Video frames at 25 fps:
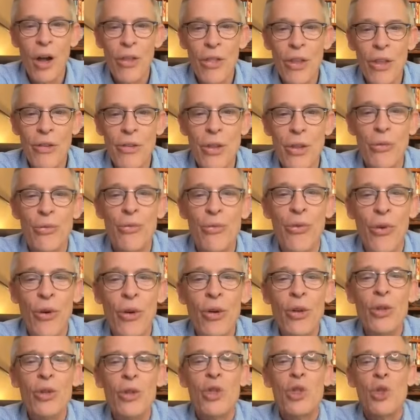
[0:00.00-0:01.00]
the, the
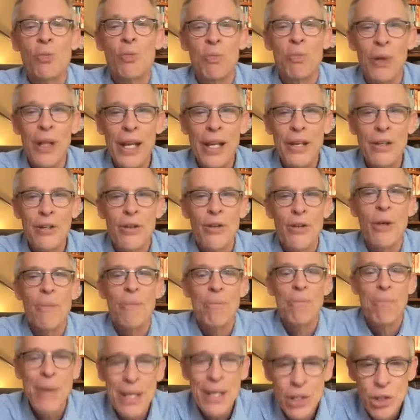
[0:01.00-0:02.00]
full splendor, the
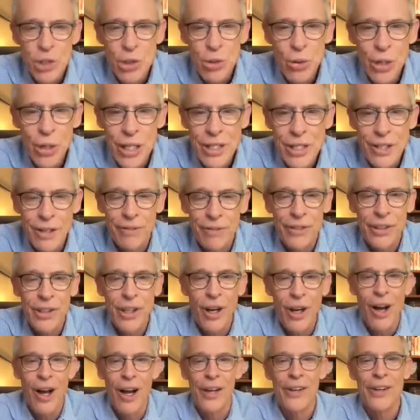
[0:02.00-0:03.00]
mysteries of
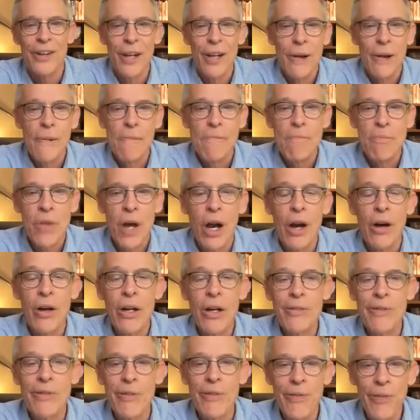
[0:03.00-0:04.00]
God are
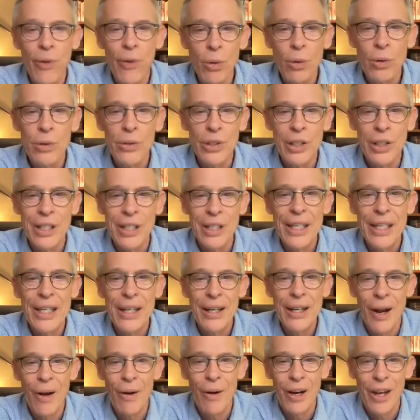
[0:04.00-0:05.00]
unfolded
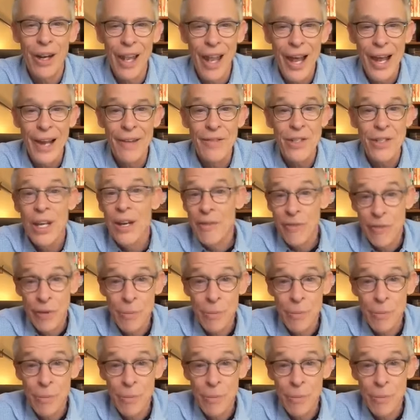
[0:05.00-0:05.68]
in our lives.